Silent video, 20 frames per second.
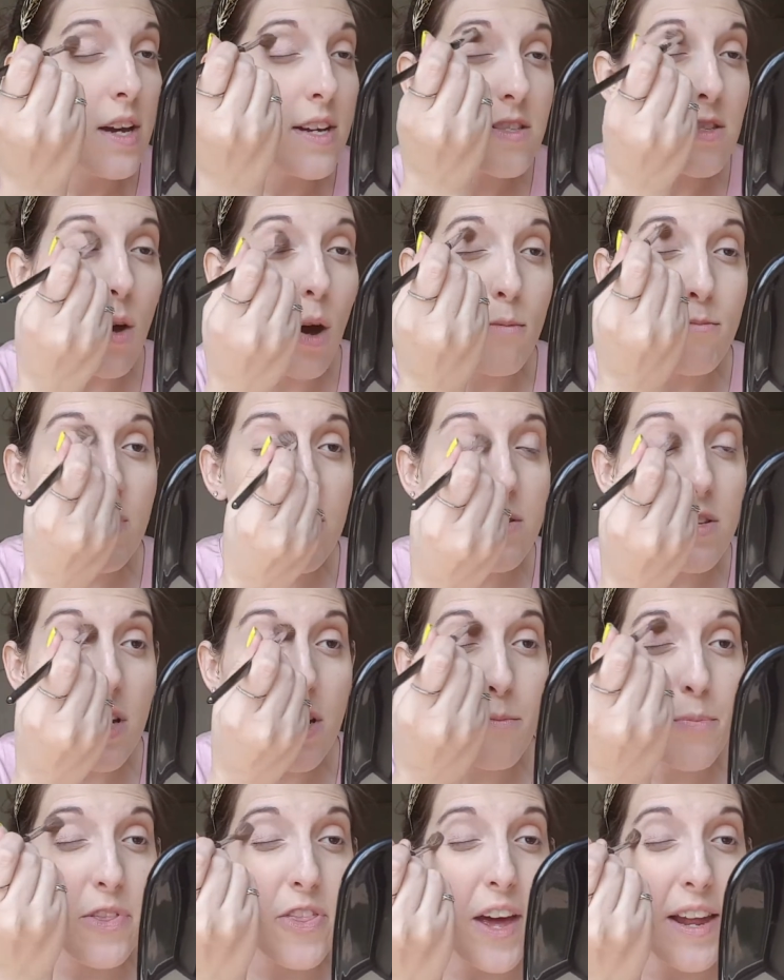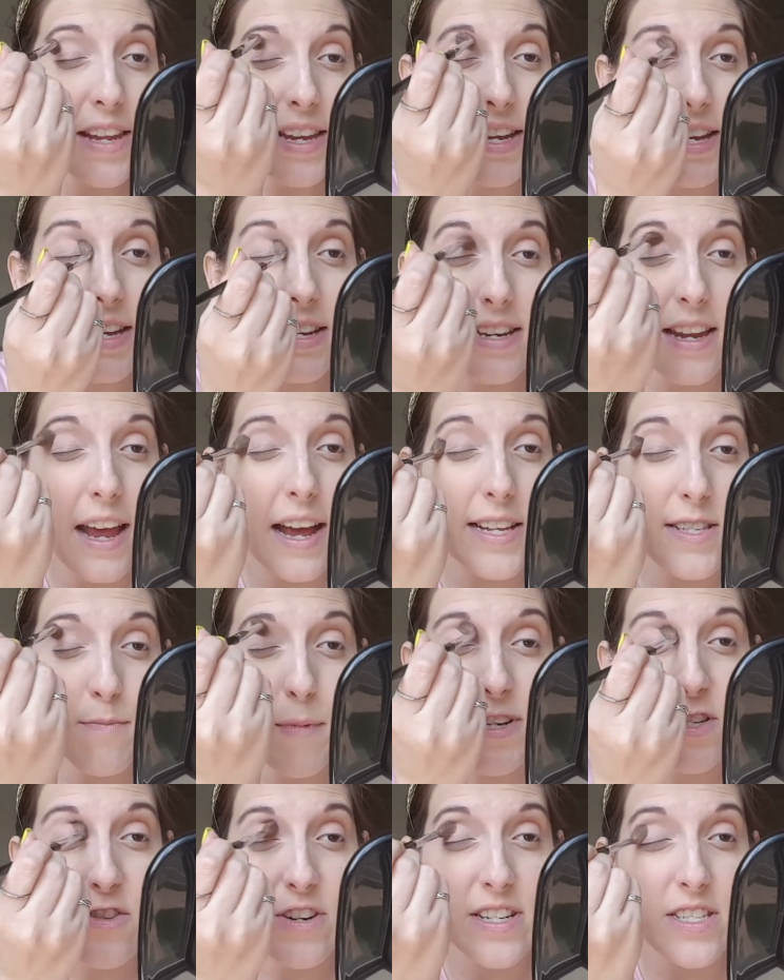So I'm just gonna put that in as
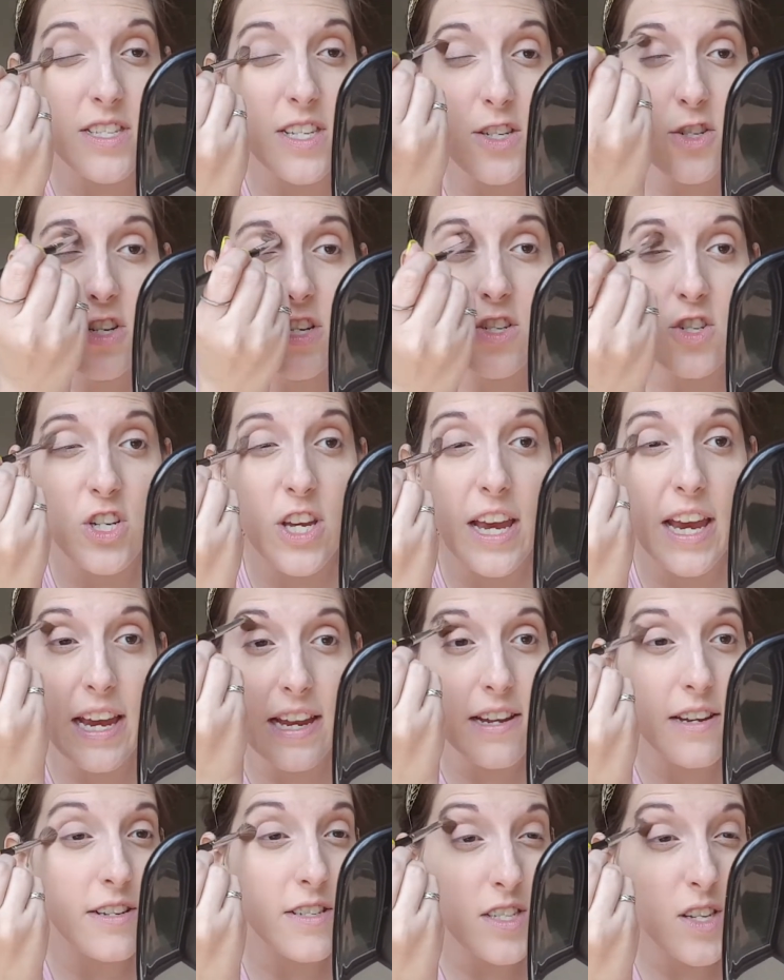my transition shade,